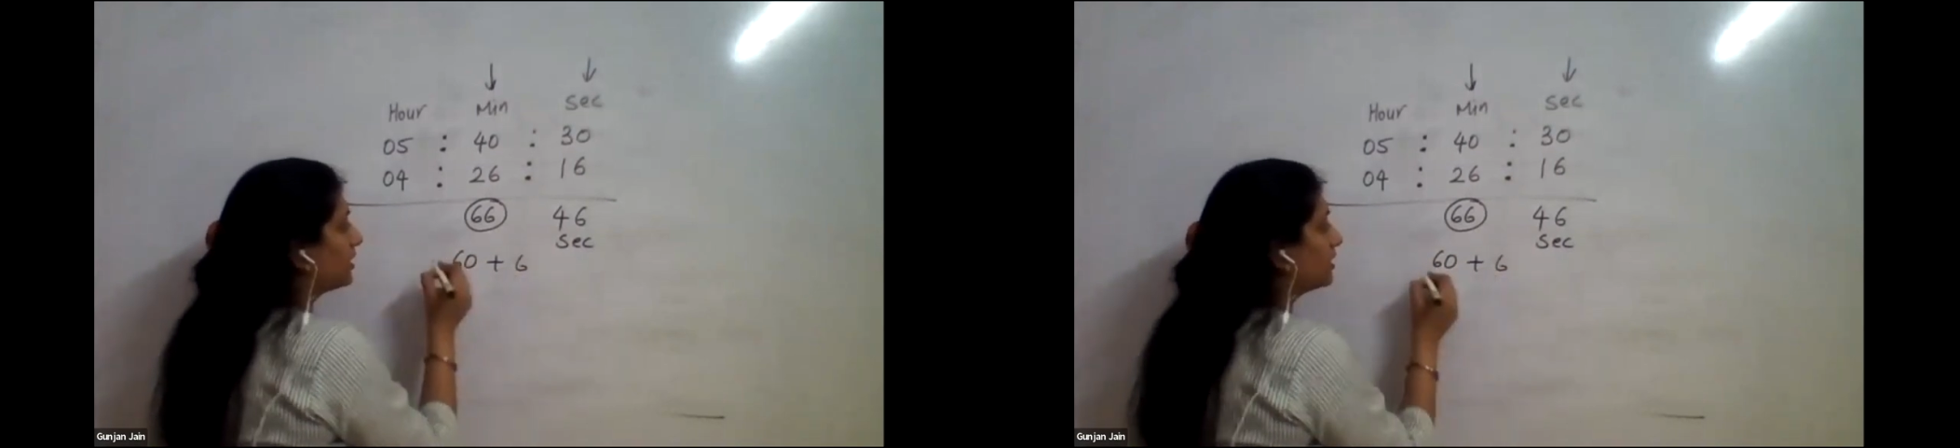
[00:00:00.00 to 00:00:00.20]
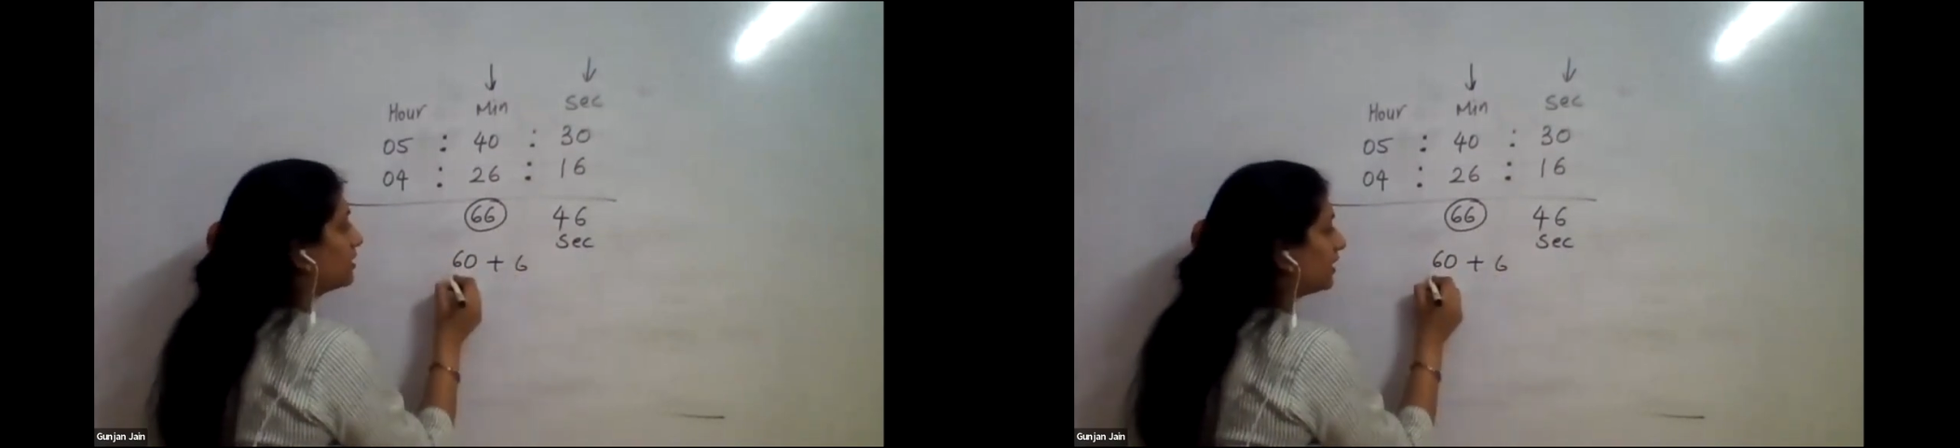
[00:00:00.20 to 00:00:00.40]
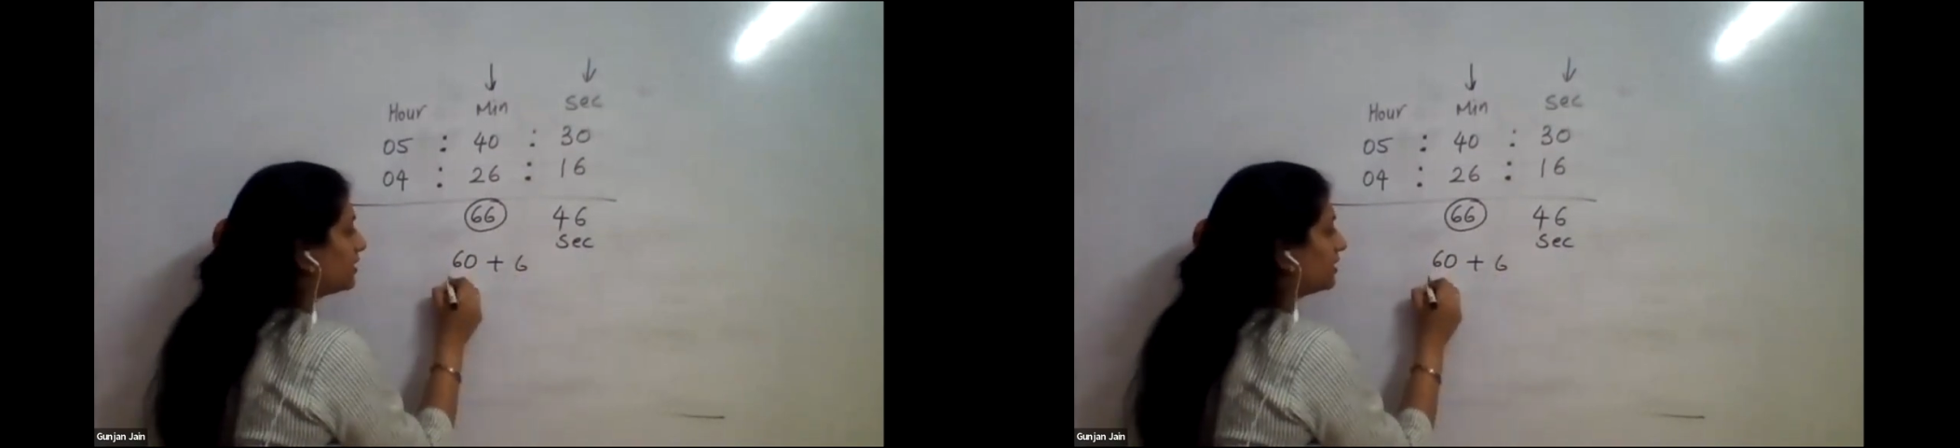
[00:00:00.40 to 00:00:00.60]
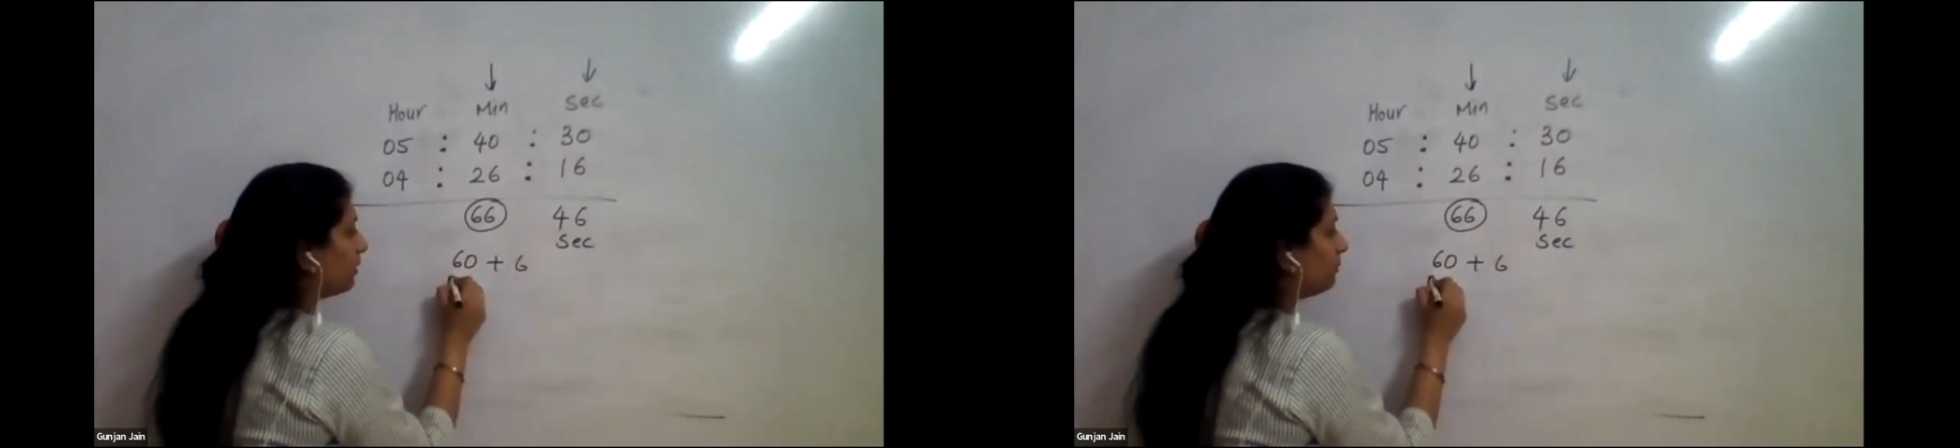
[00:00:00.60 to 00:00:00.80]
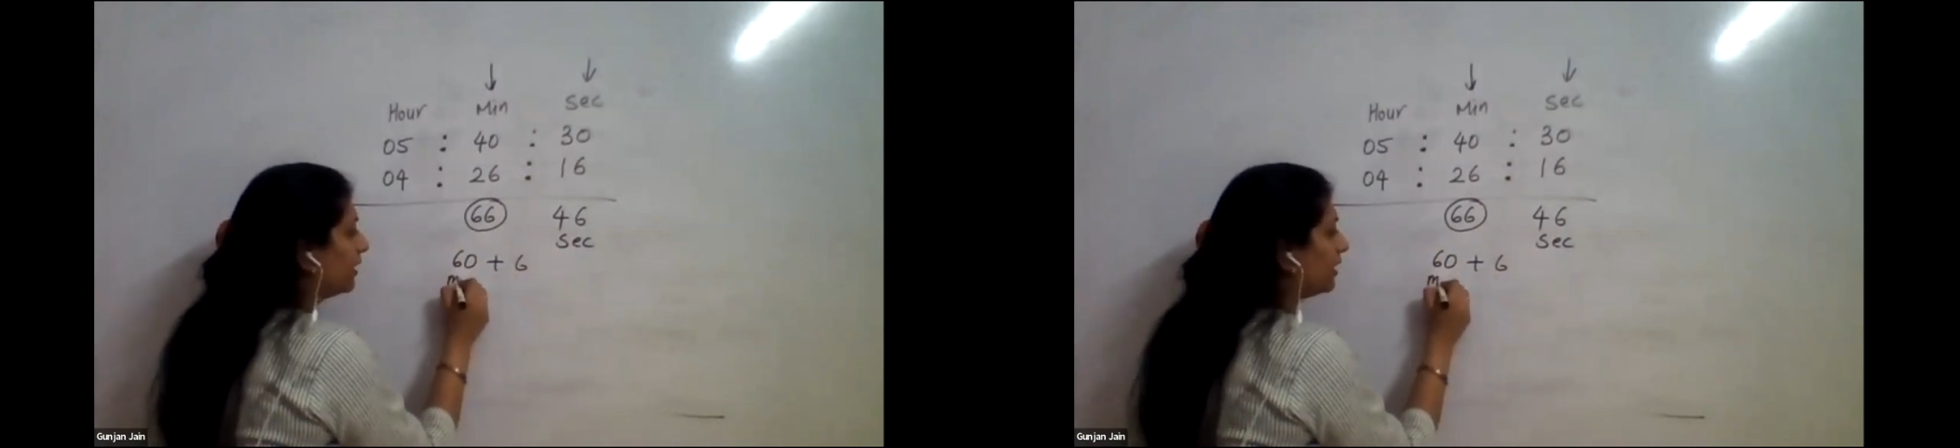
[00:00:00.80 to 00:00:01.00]
is
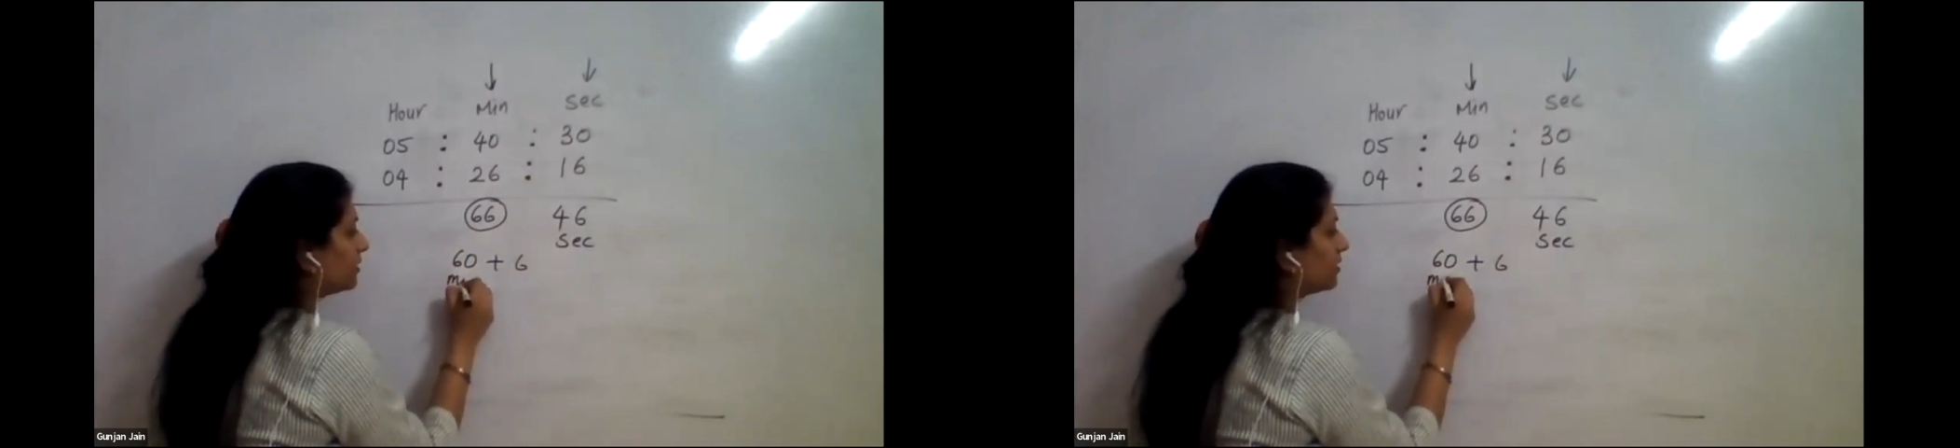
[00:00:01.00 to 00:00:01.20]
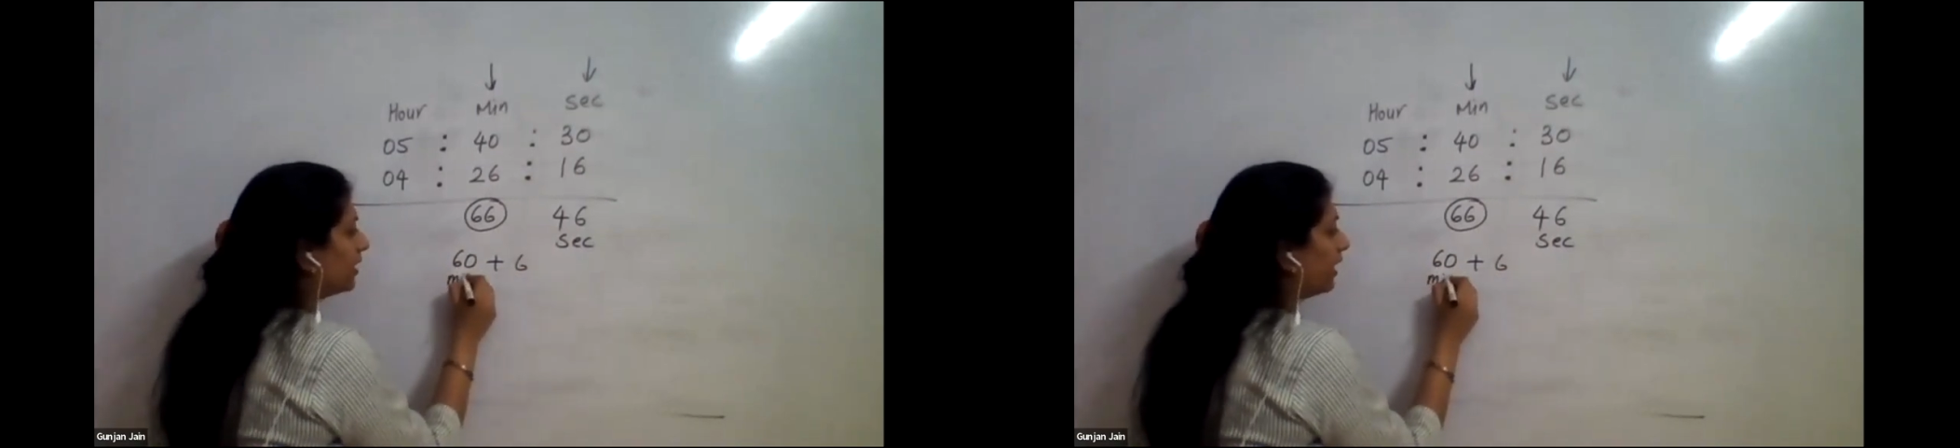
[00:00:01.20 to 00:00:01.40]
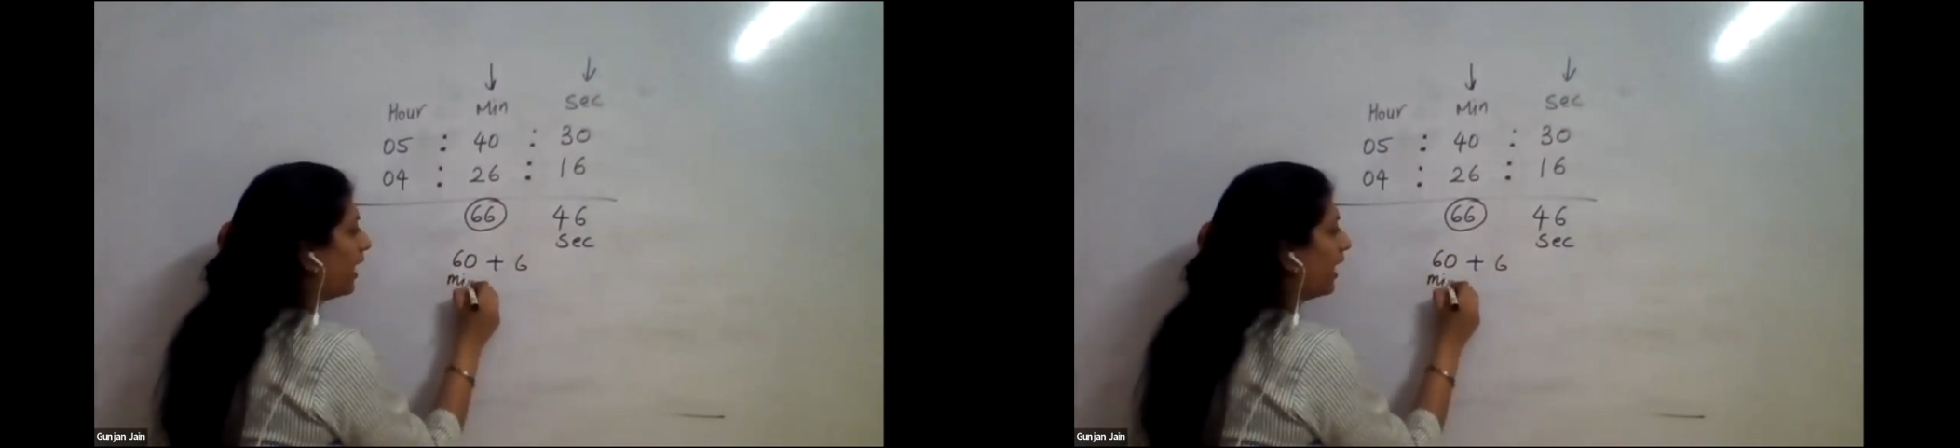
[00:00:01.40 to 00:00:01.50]
60 minutes